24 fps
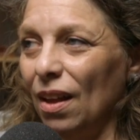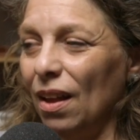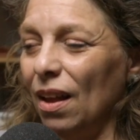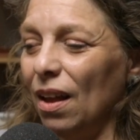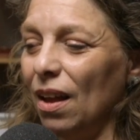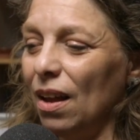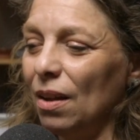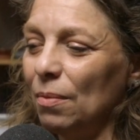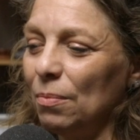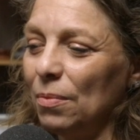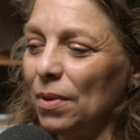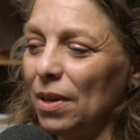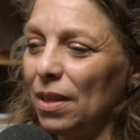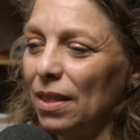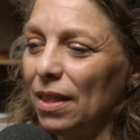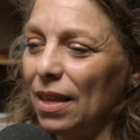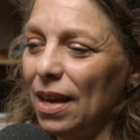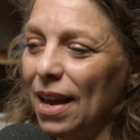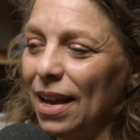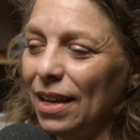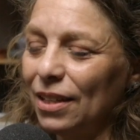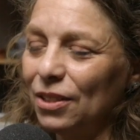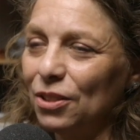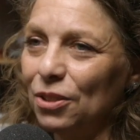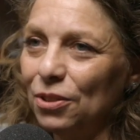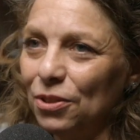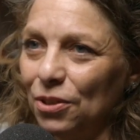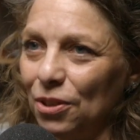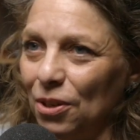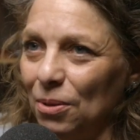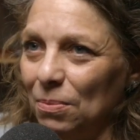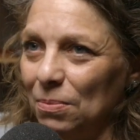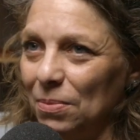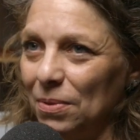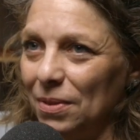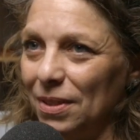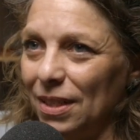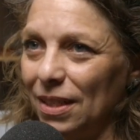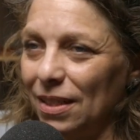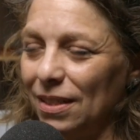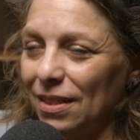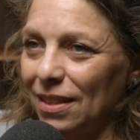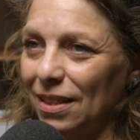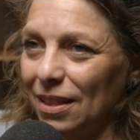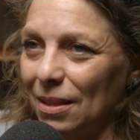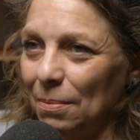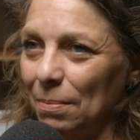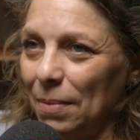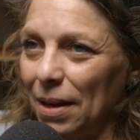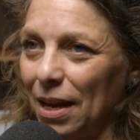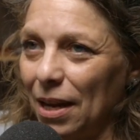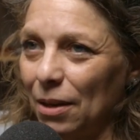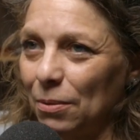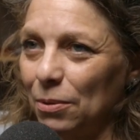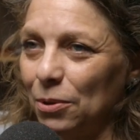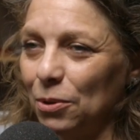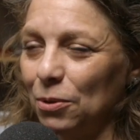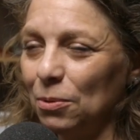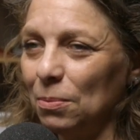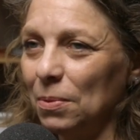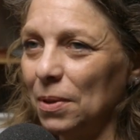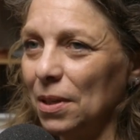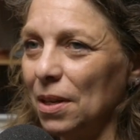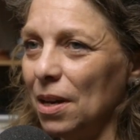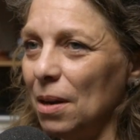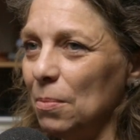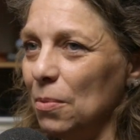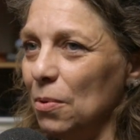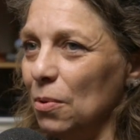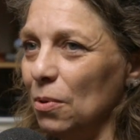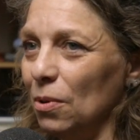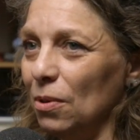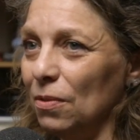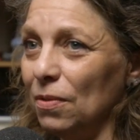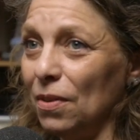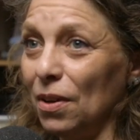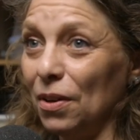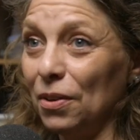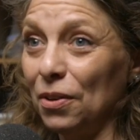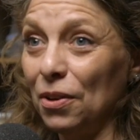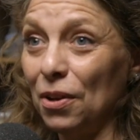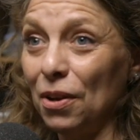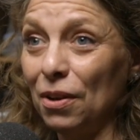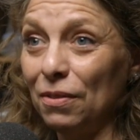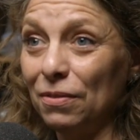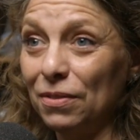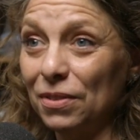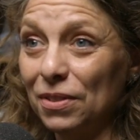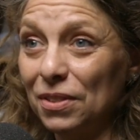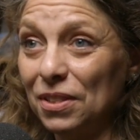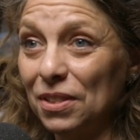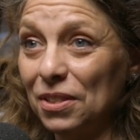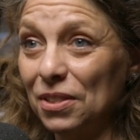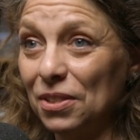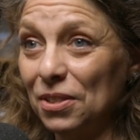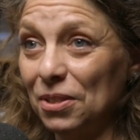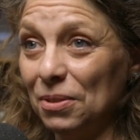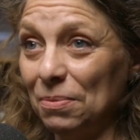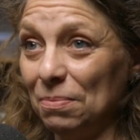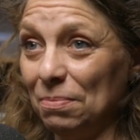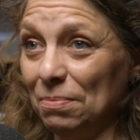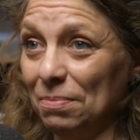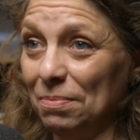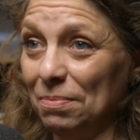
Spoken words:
And we're the ectoderm disc at the back, which will become all of our nervous system.